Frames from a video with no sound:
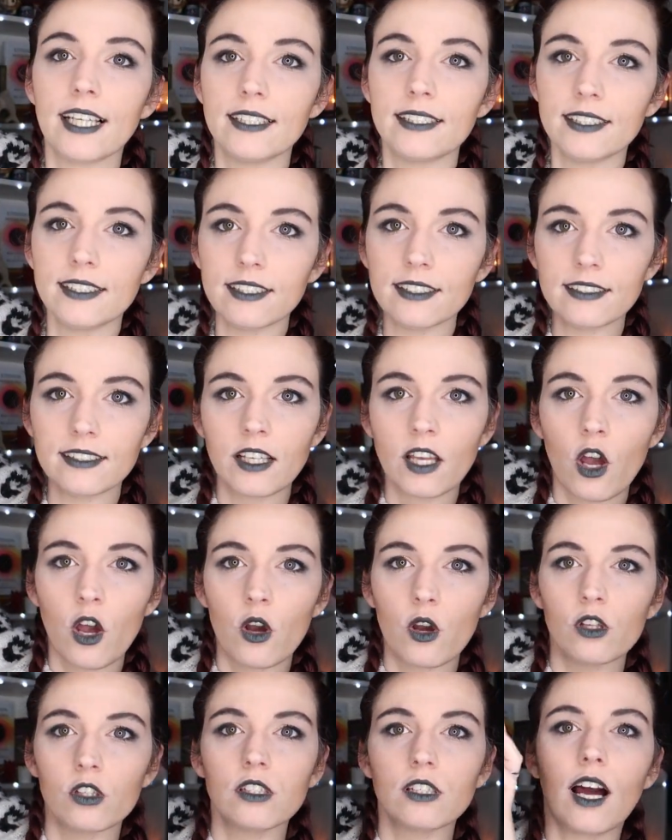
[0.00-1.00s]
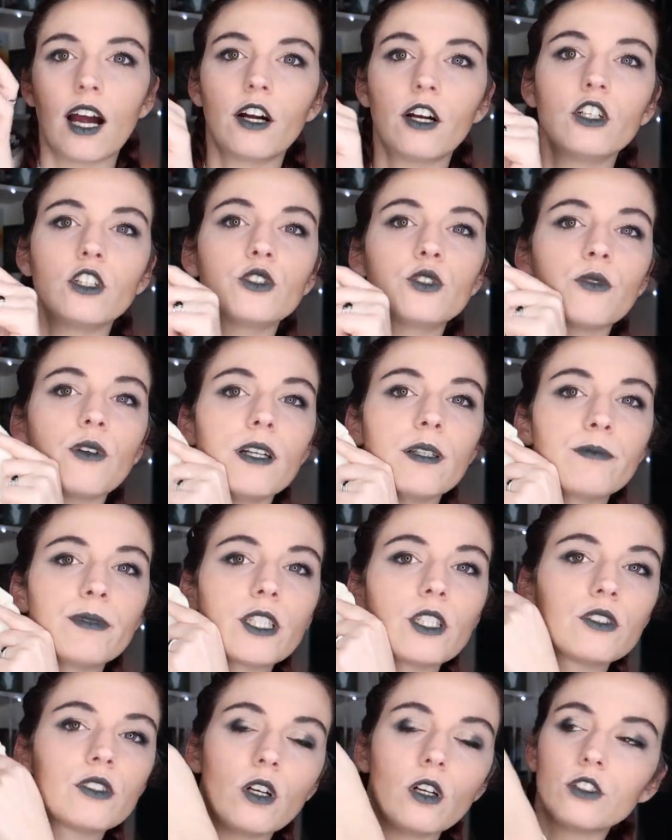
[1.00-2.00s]
and this is a large one
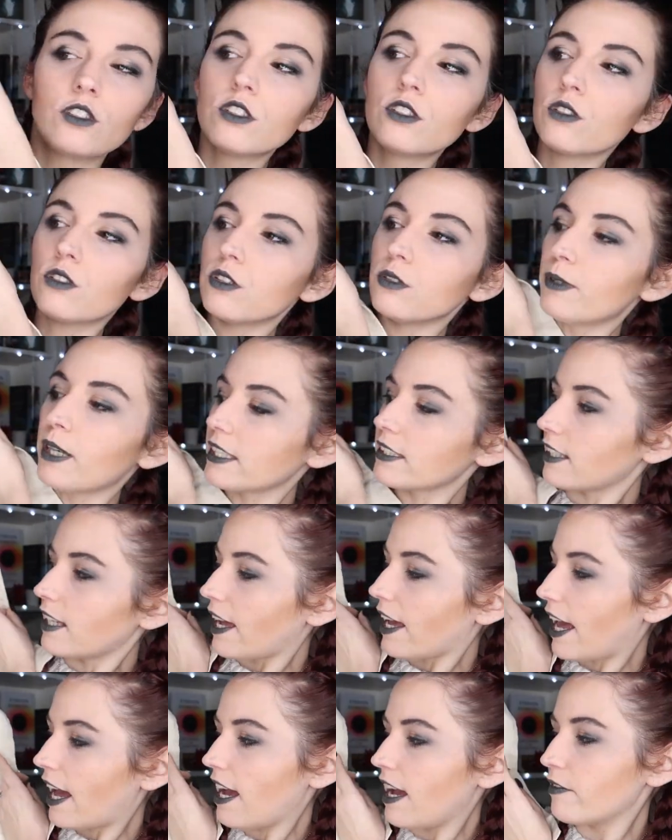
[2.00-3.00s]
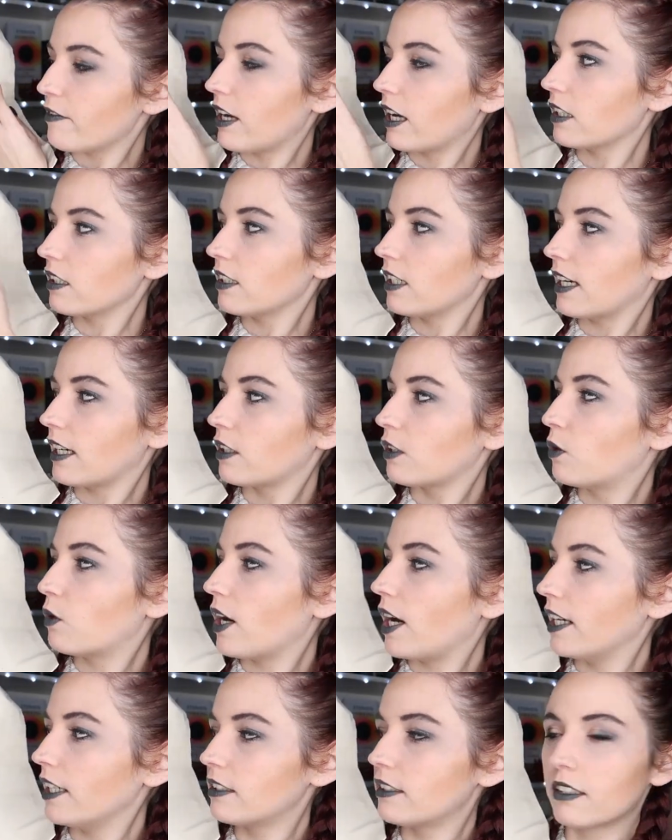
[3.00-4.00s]
because all the tote bags I have are like
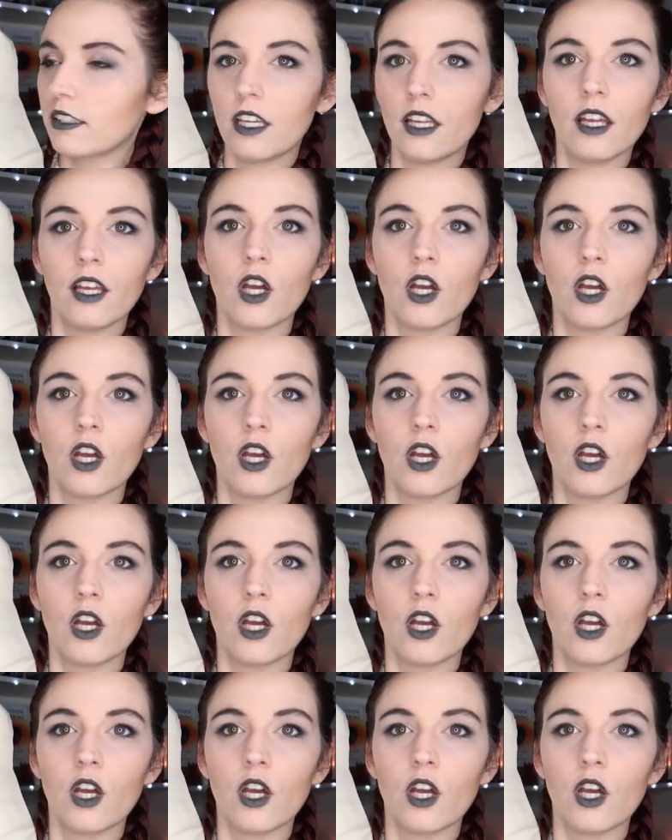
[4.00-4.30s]
quite